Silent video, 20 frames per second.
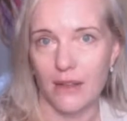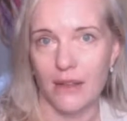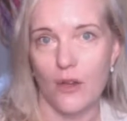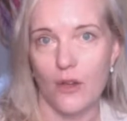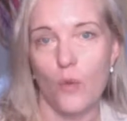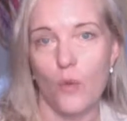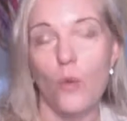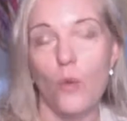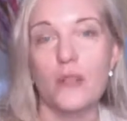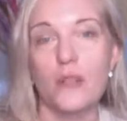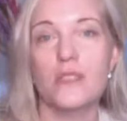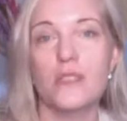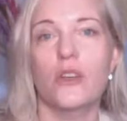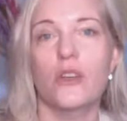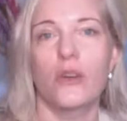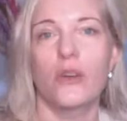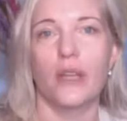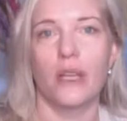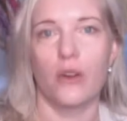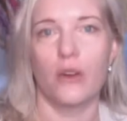what's
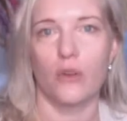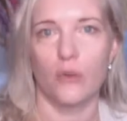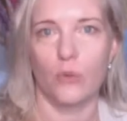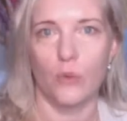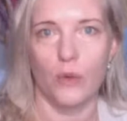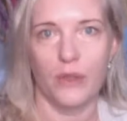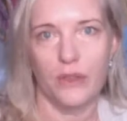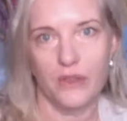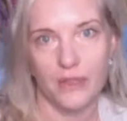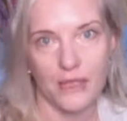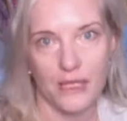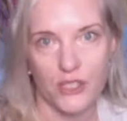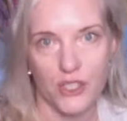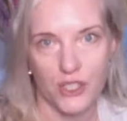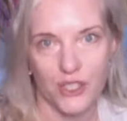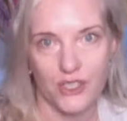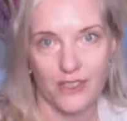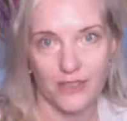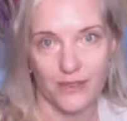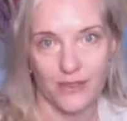going on with the
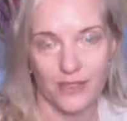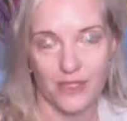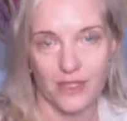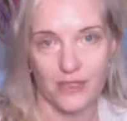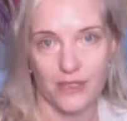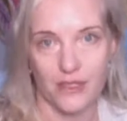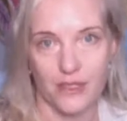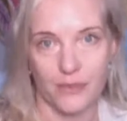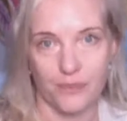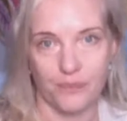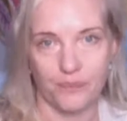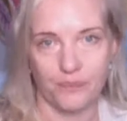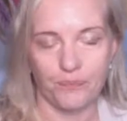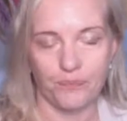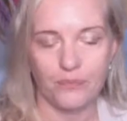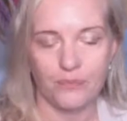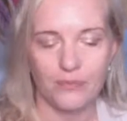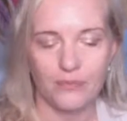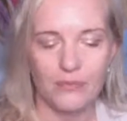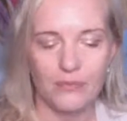digestive system.
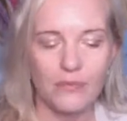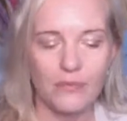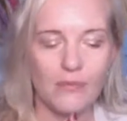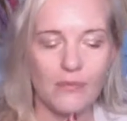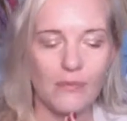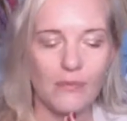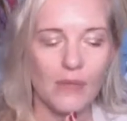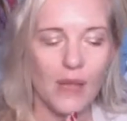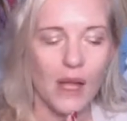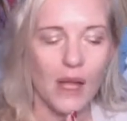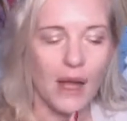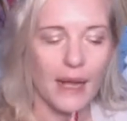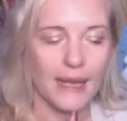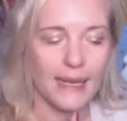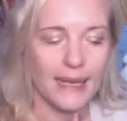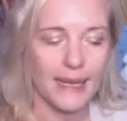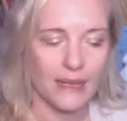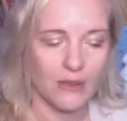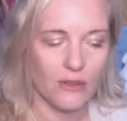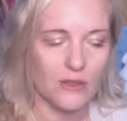I
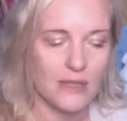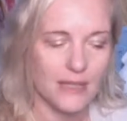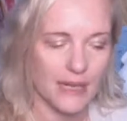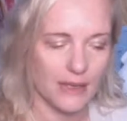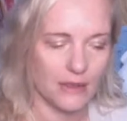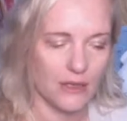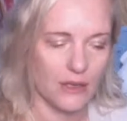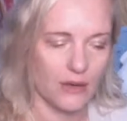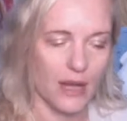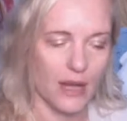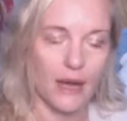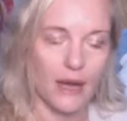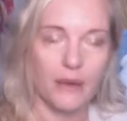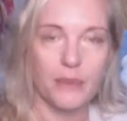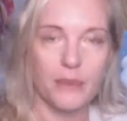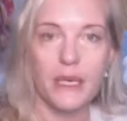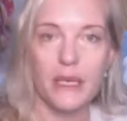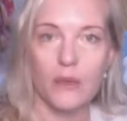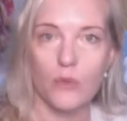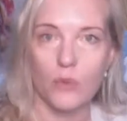cannot tell you how
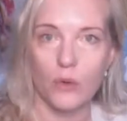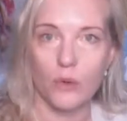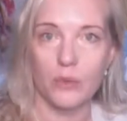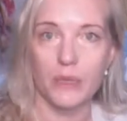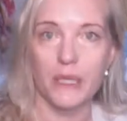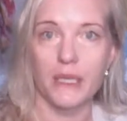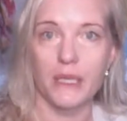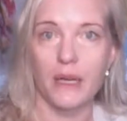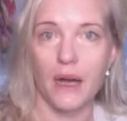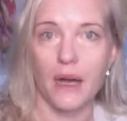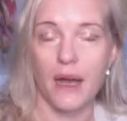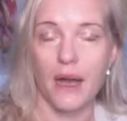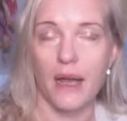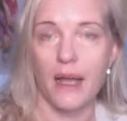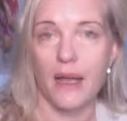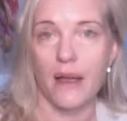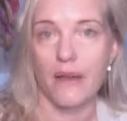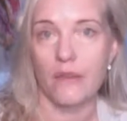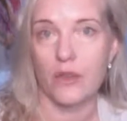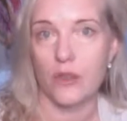many women I
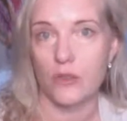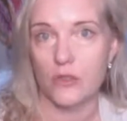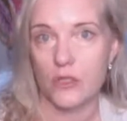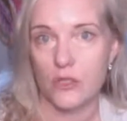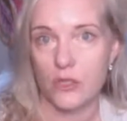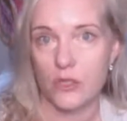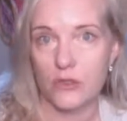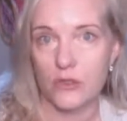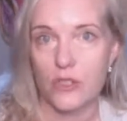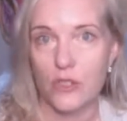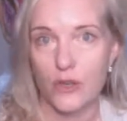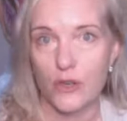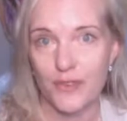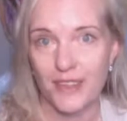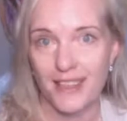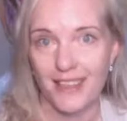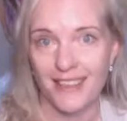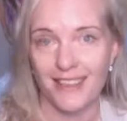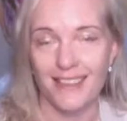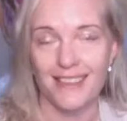have consulted over
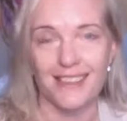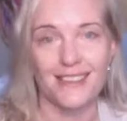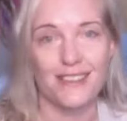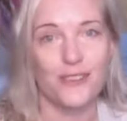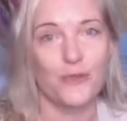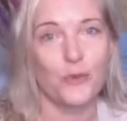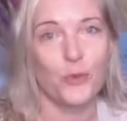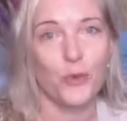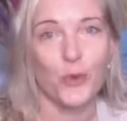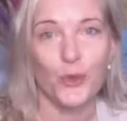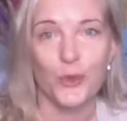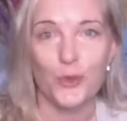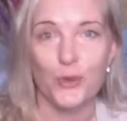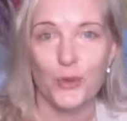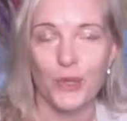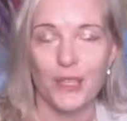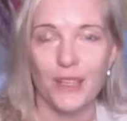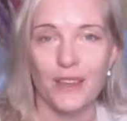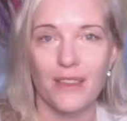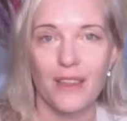the years, worked
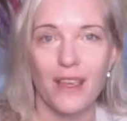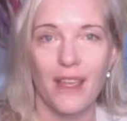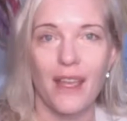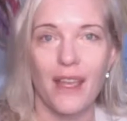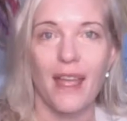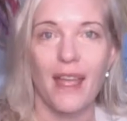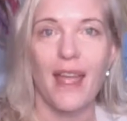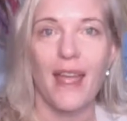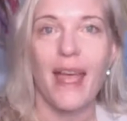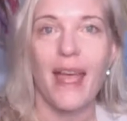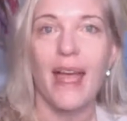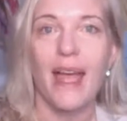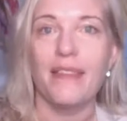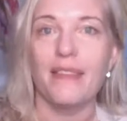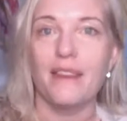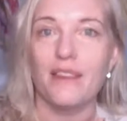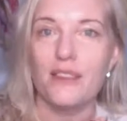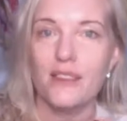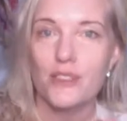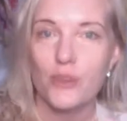with, and
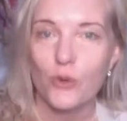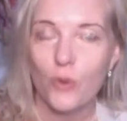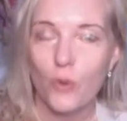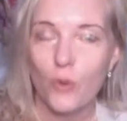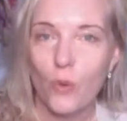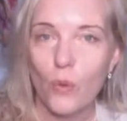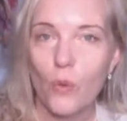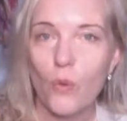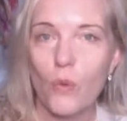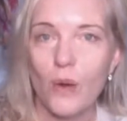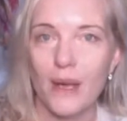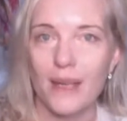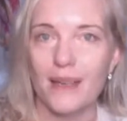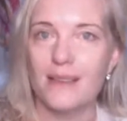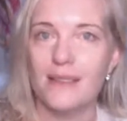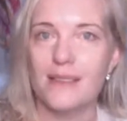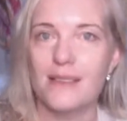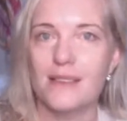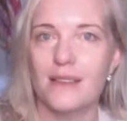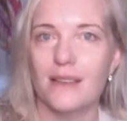there is
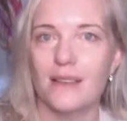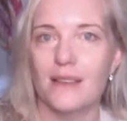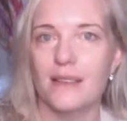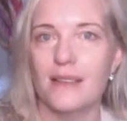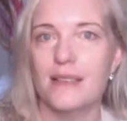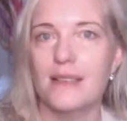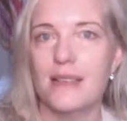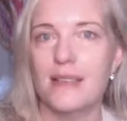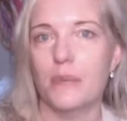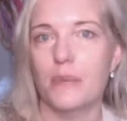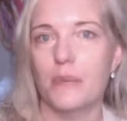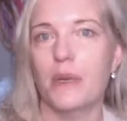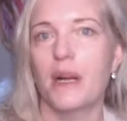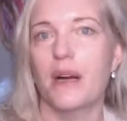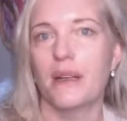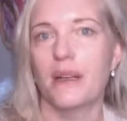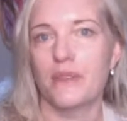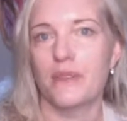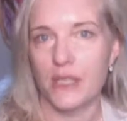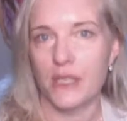always some
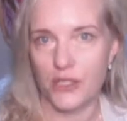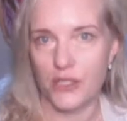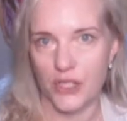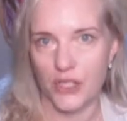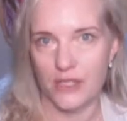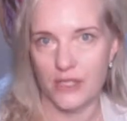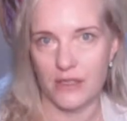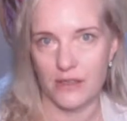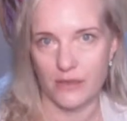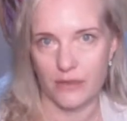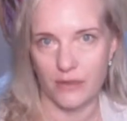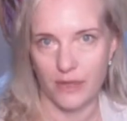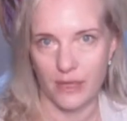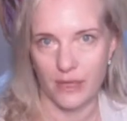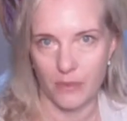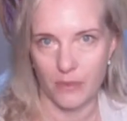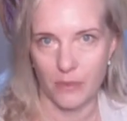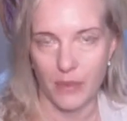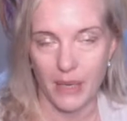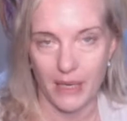kind of digestive
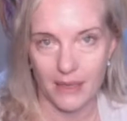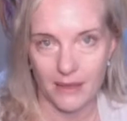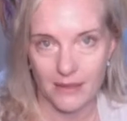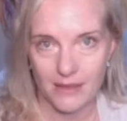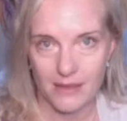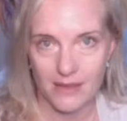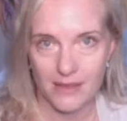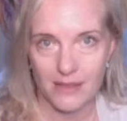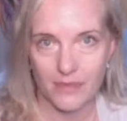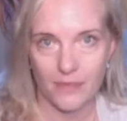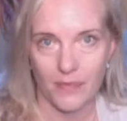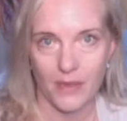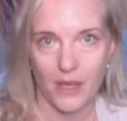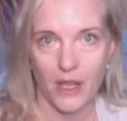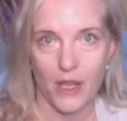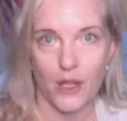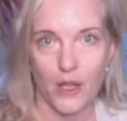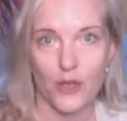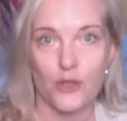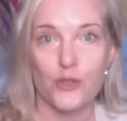imbalance.
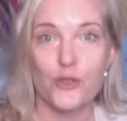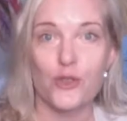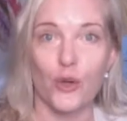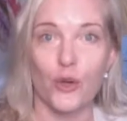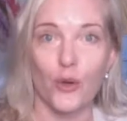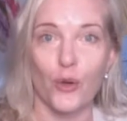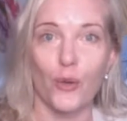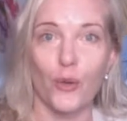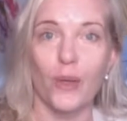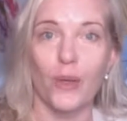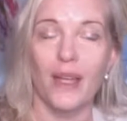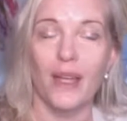So